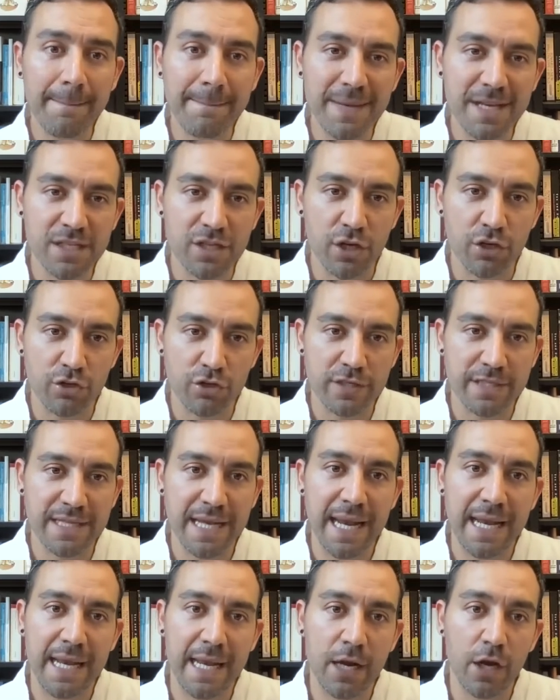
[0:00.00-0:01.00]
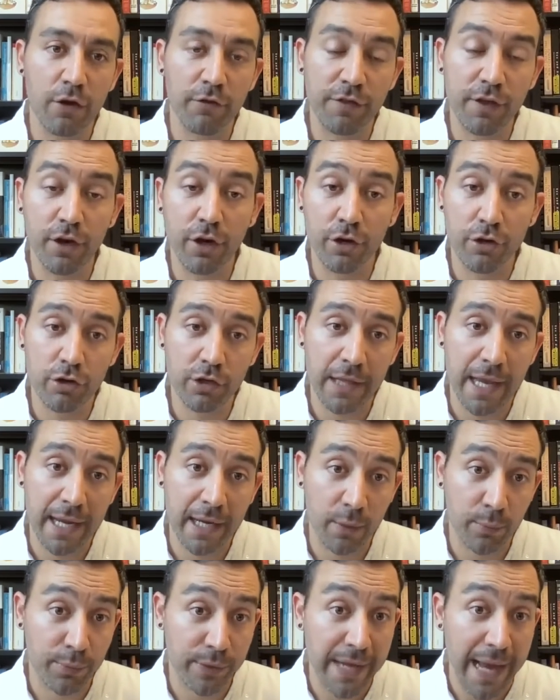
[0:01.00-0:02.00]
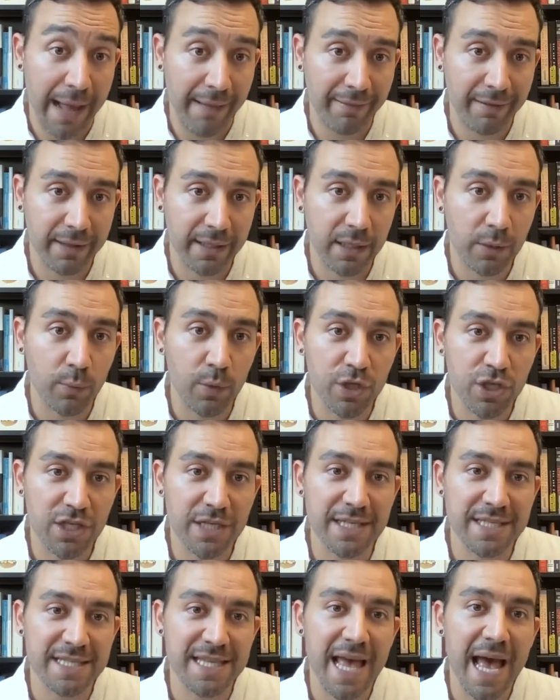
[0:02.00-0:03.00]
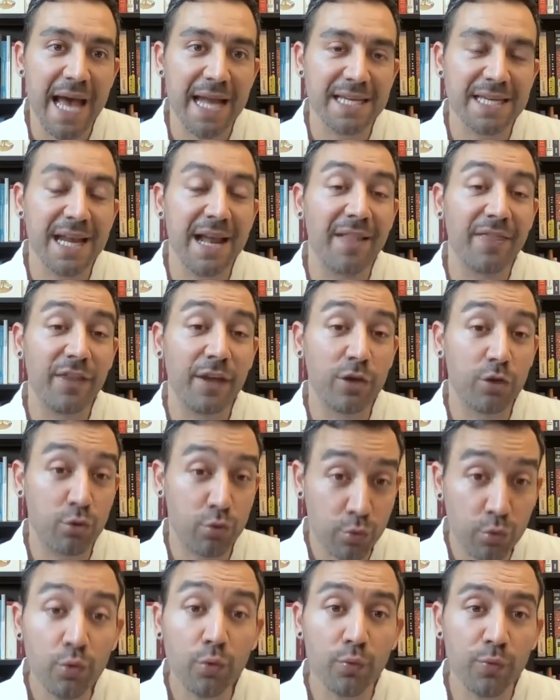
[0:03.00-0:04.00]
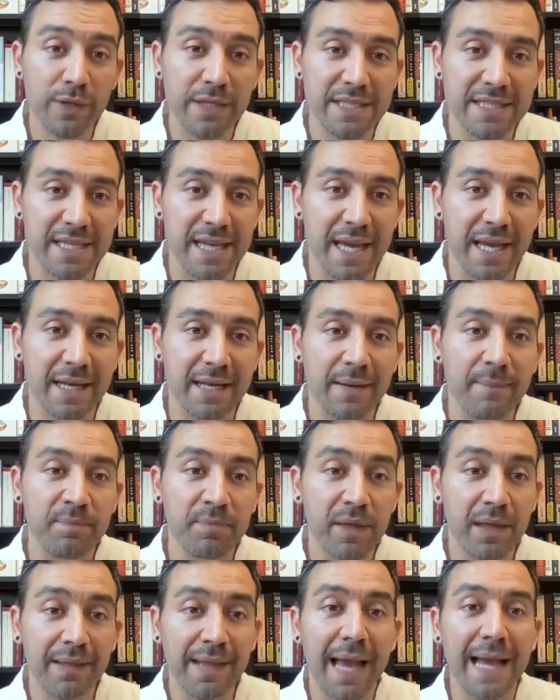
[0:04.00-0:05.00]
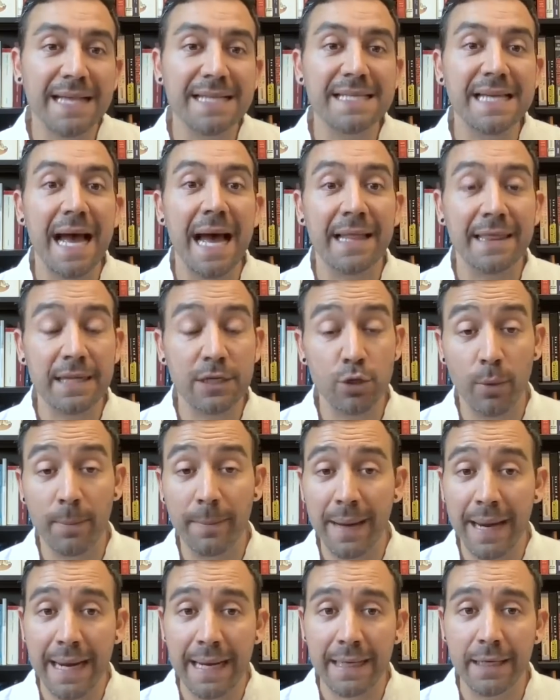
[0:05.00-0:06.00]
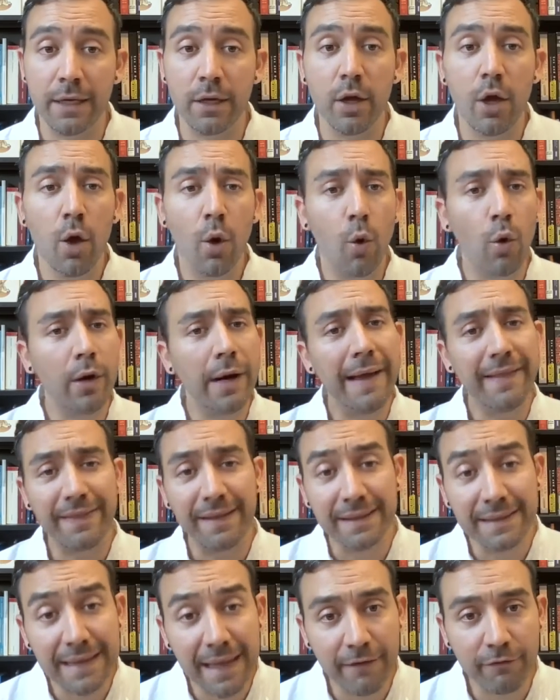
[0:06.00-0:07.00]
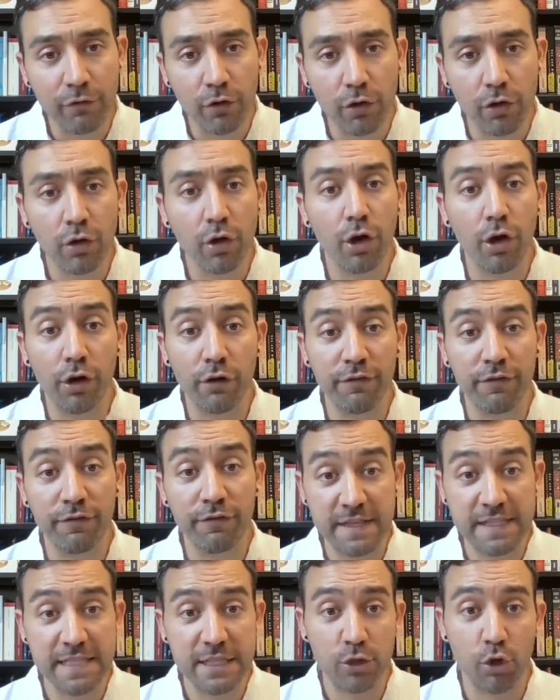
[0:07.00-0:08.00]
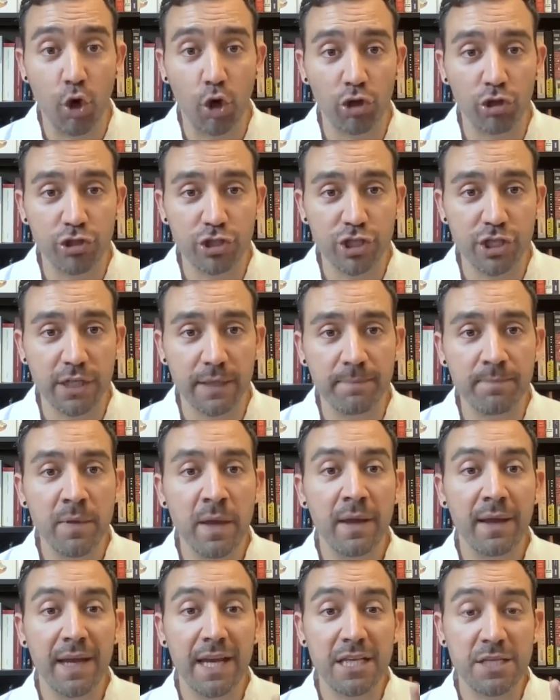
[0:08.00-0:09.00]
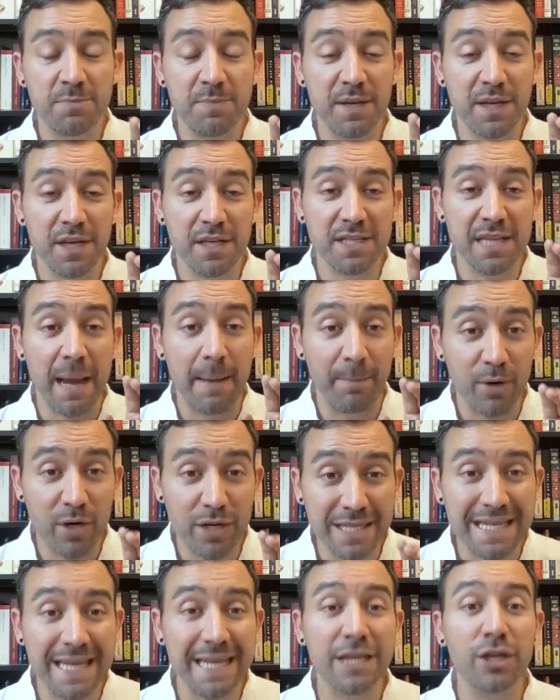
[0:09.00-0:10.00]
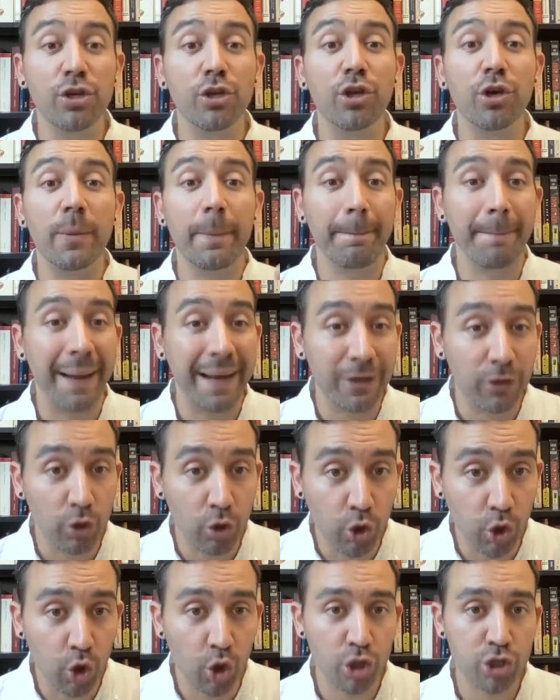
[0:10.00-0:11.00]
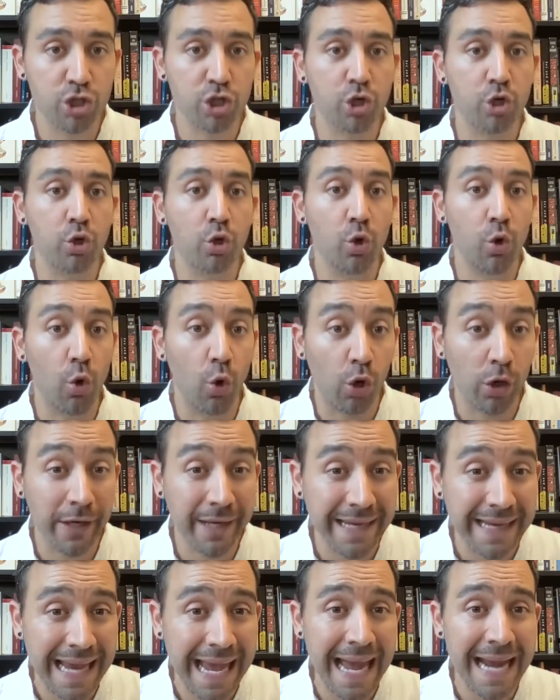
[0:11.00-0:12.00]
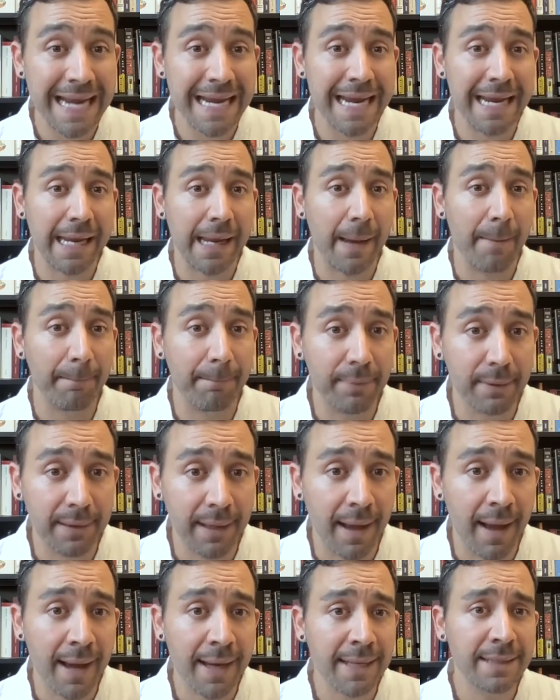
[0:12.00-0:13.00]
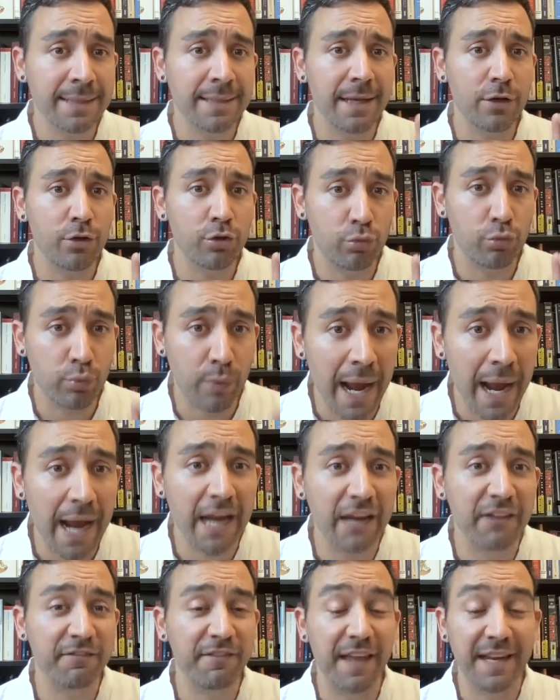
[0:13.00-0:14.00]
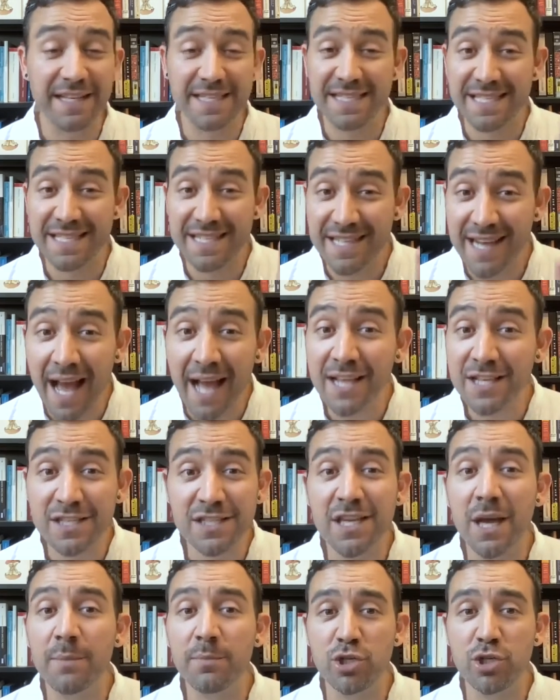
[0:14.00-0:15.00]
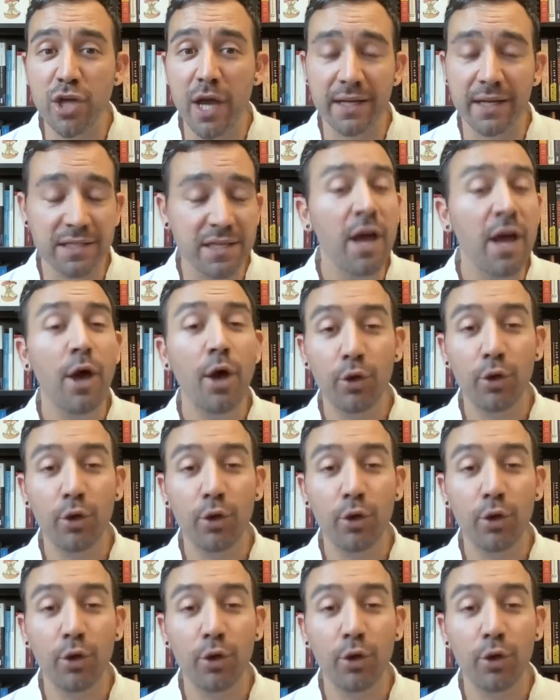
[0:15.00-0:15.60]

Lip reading: a misunderstanding of the underlying reality, which is that the true reason lies at the domain or at the level of physiology. It's because a particular biological, organic, blind drive that is not subject